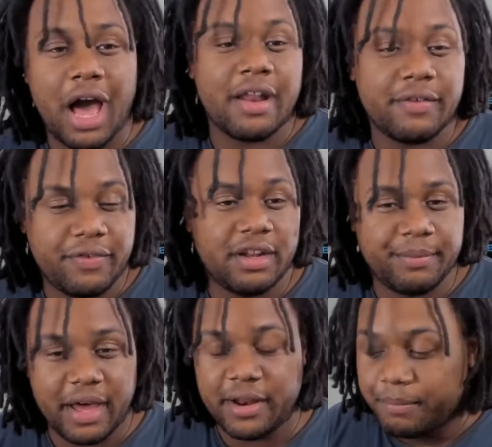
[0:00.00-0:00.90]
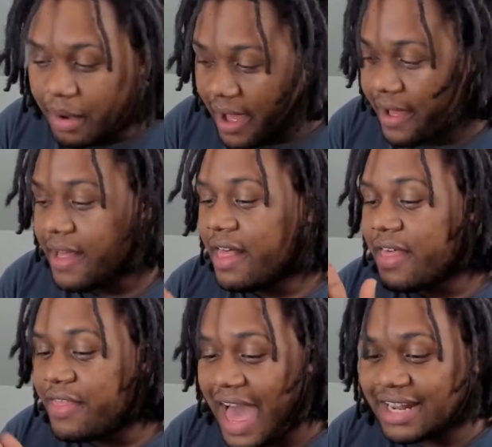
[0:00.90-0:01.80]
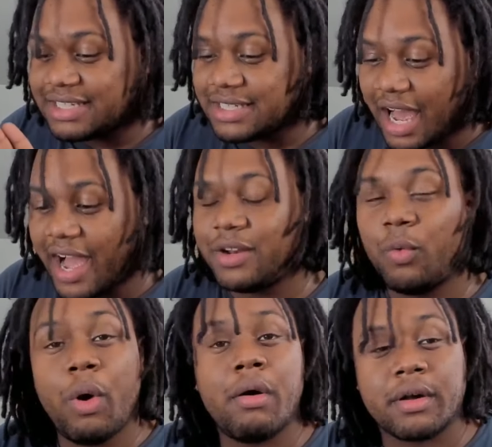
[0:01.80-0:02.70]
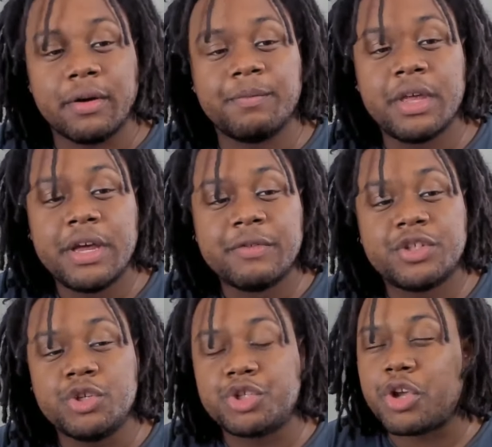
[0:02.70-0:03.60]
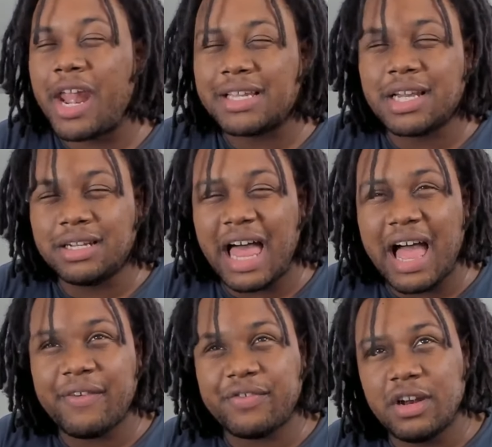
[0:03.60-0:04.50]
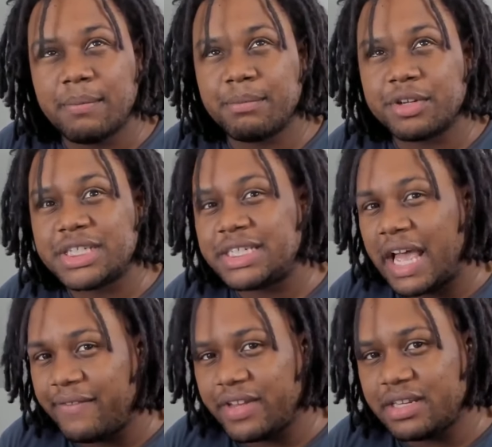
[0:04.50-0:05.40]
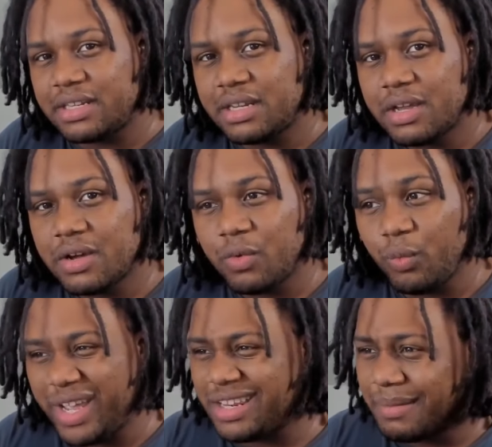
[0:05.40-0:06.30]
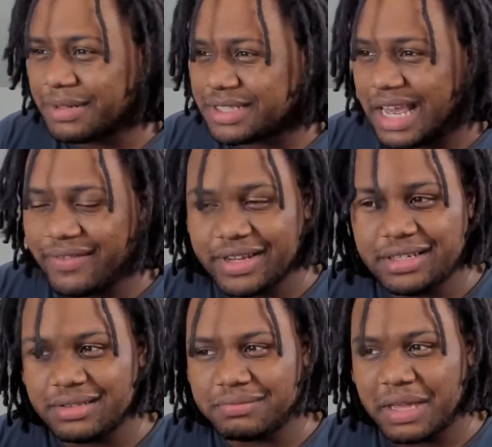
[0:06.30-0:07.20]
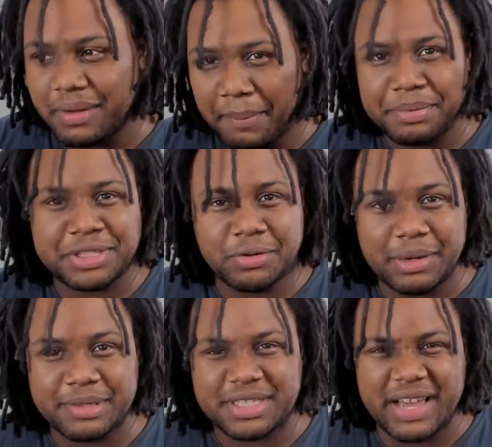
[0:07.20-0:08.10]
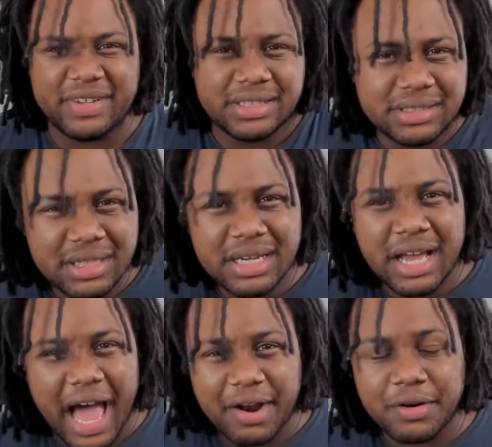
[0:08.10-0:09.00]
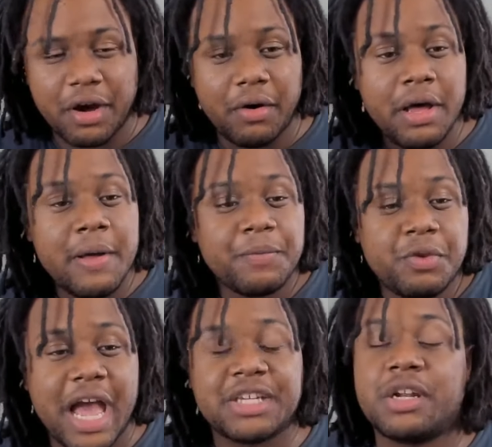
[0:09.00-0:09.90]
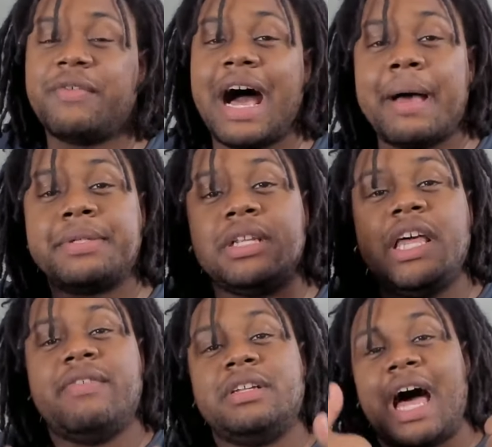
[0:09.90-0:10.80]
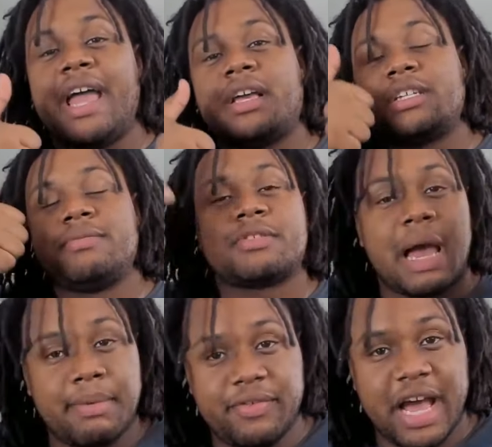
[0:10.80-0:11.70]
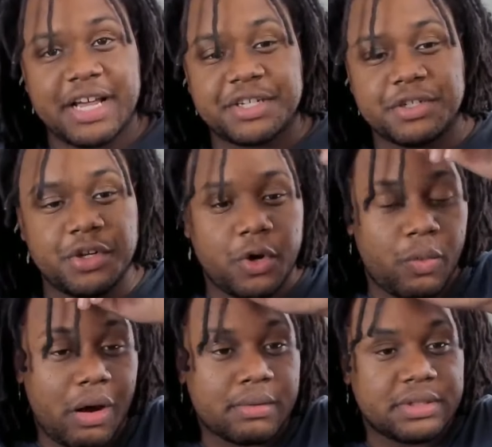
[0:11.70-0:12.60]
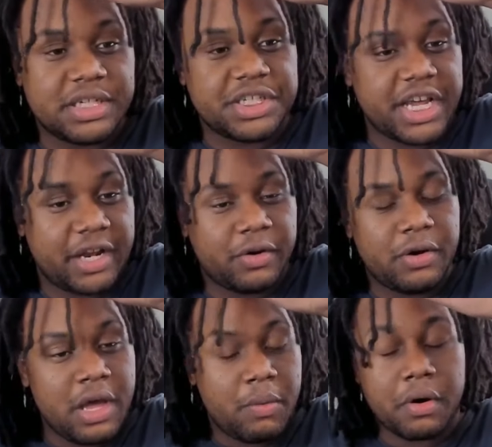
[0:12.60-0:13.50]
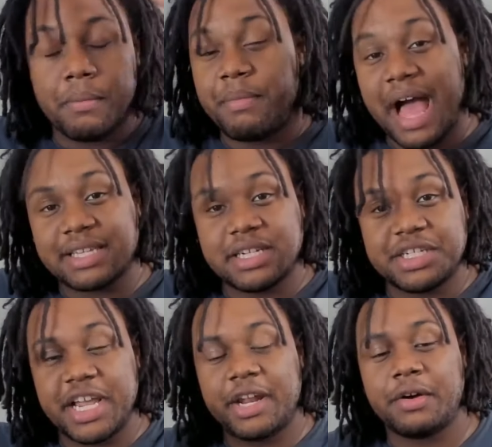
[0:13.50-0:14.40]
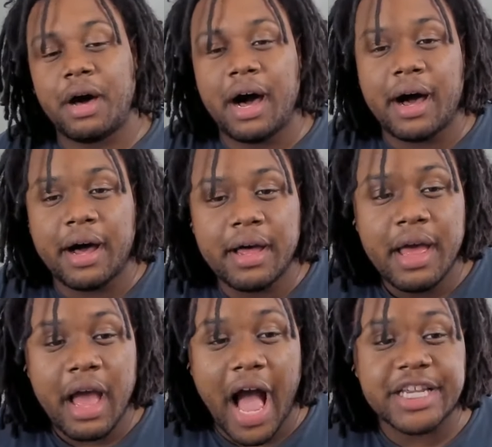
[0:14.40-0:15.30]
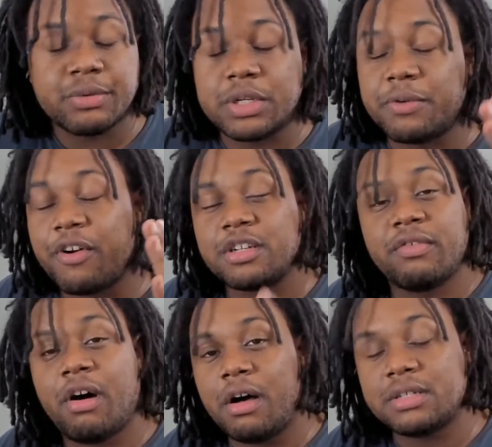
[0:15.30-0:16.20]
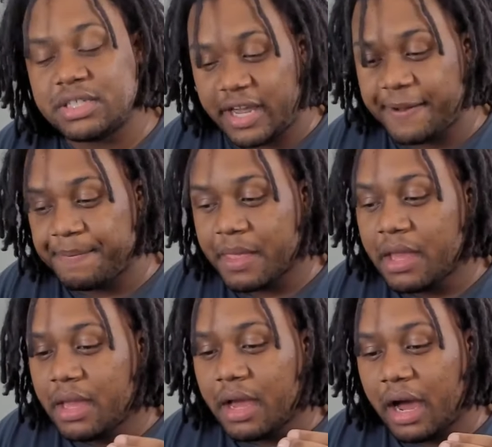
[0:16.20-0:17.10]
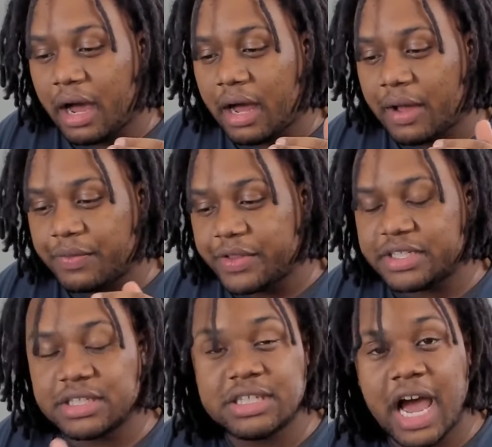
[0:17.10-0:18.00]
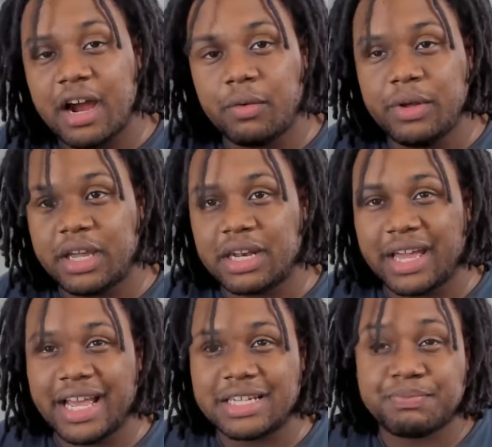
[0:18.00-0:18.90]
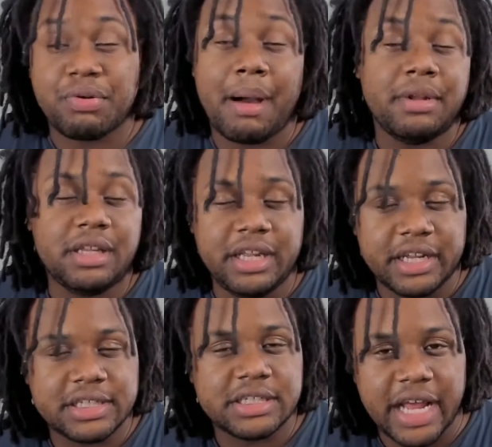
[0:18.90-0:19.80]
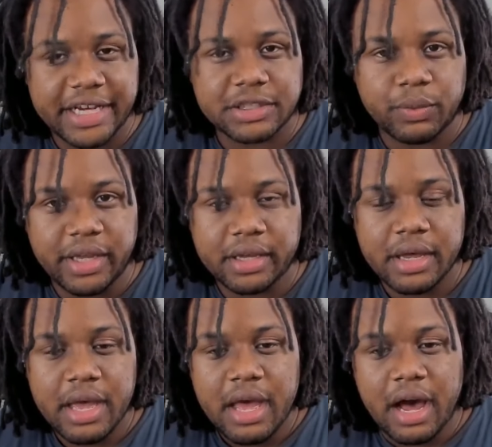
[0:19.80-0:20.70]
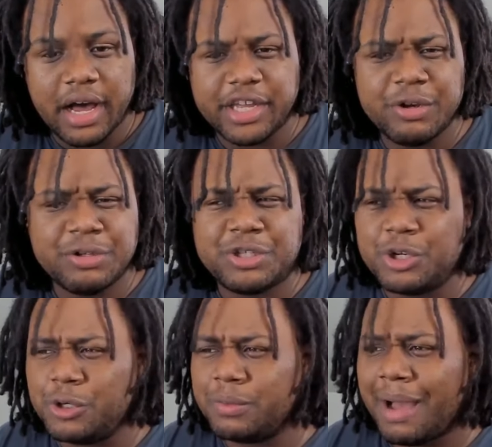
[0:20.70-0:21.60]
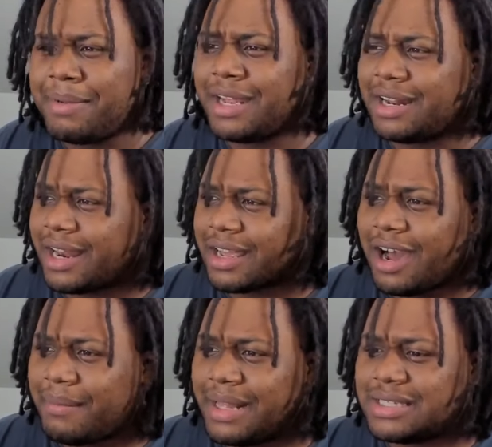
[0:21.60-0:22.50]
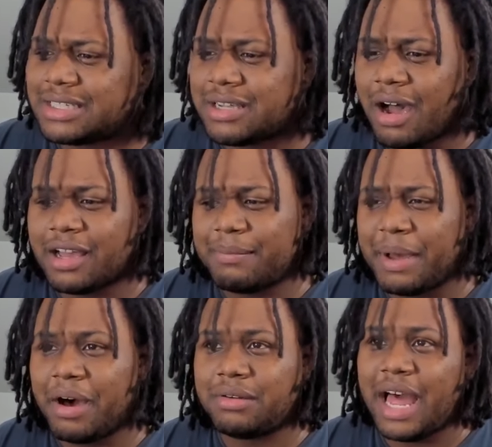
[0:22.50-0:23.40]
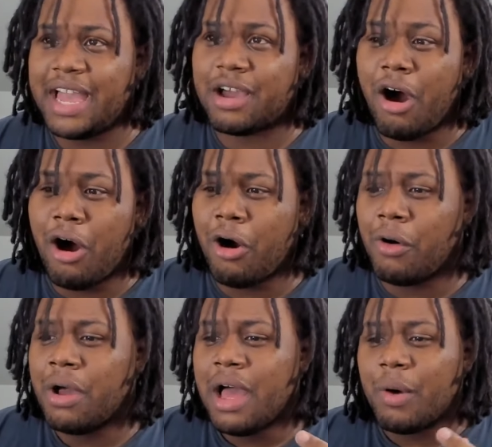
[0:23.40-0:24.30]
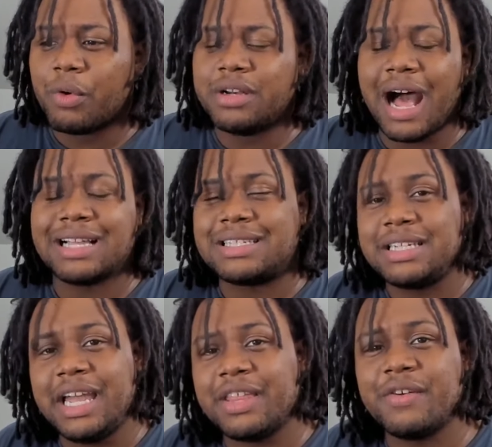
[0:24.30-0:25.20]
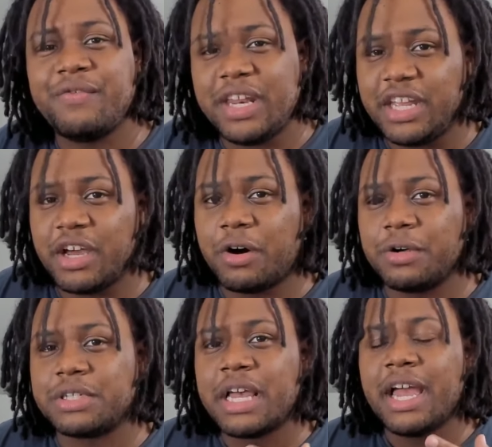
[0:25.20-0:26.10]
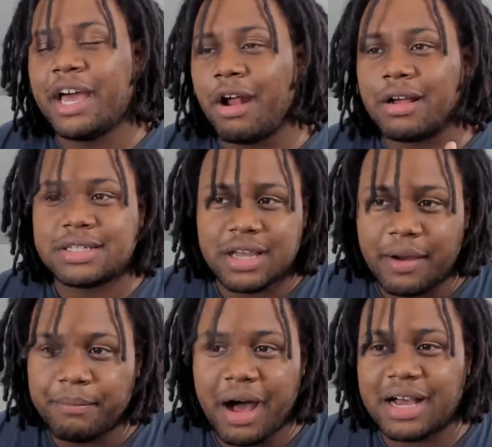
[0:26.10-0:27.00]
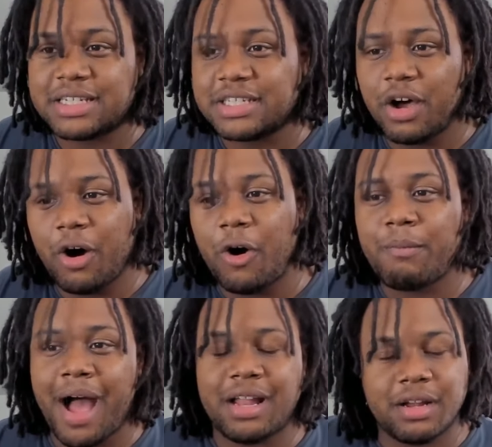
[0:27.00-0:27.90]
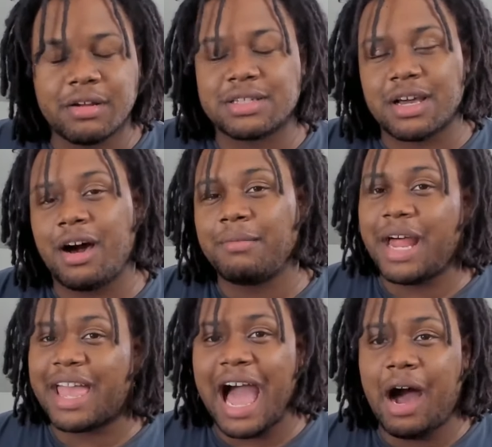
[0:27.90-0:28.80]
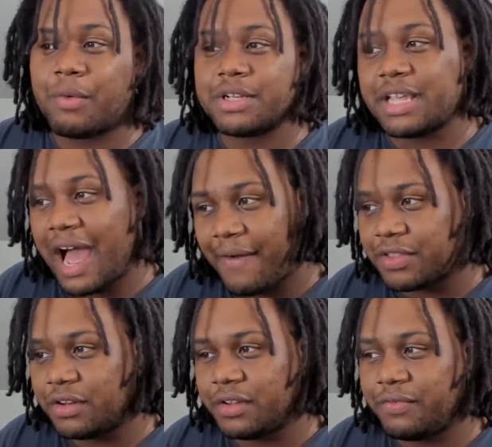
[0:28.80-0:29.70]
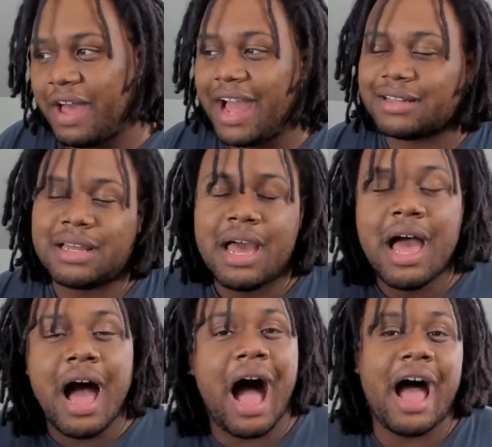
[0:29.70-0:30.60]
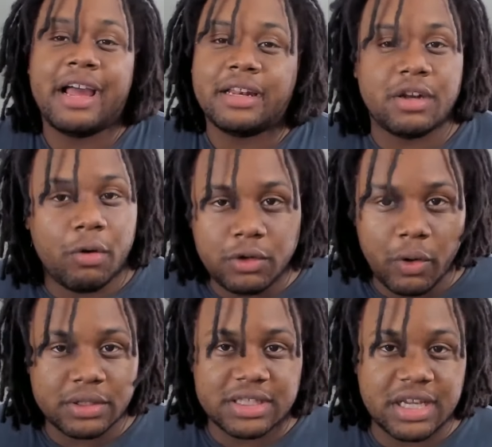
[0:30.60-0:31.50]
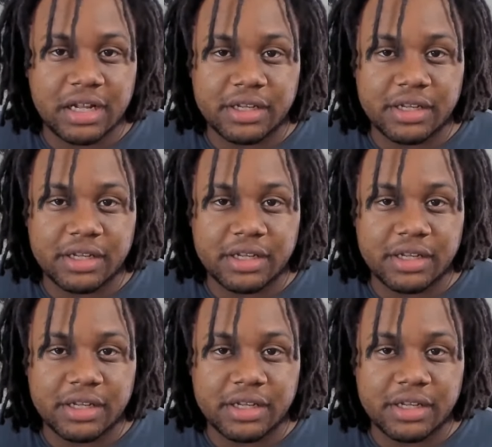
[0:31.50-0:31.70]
how to feel about it. But that aside, welcome to Try Not to Laugh number 7, week number 7, episode number 7. I don't know. You guys know the vibes. Leave a like, subscribe if you guys are new. Welcome to the channel. Welcome back to the channel. I just want to first of all say, this entire week, and I guess probably leading into next week, YouTube, I've been getting a lot of comments talking about, like, oh, we're not seeing the videos in our sub boxes, and oh, my alerts come like hours after the fact. I don't know what to tell